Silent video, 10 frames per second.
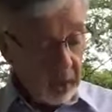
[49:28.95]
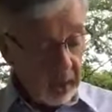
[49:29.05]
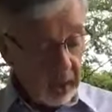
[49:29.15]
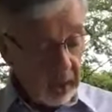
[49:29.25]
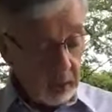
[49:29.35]

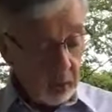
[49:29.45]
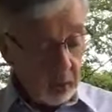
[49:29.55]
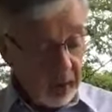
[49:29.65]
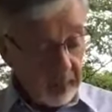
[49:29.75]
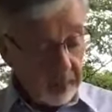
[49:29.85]
And he will
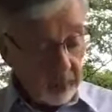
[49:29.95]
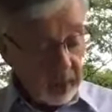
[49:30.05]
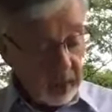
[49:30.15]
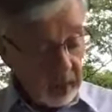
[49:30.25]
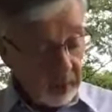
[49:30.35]
wipe
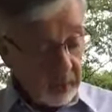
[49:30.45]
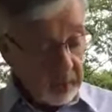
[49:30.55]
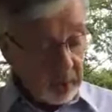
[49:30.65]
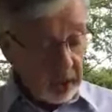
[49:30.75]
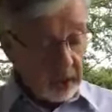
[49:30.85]
away every
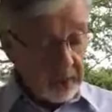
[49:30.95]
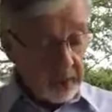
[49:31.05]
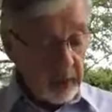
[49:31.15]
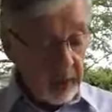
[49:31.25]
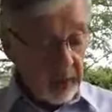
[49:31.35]
tear from
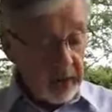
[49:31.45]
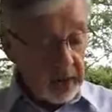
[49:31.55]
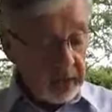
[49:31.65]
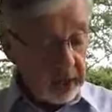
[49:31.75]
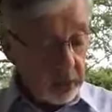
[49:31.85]
their
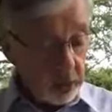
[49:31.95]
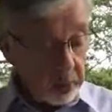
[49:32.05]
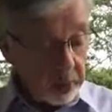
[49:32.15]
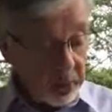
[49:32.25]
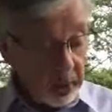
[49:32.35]
eyes, and there will
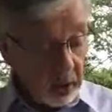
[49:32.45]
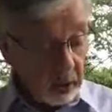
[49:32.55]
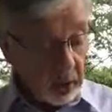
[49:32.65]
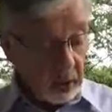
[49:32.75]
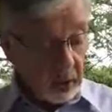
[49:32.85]
be no
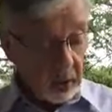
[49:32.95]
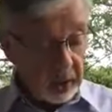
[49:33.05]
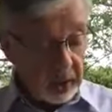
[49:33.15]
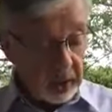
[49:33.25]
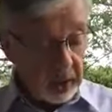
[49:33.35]
longer
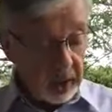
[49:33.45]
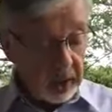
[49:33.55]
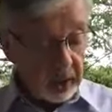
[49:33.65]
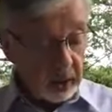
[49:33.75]
any death.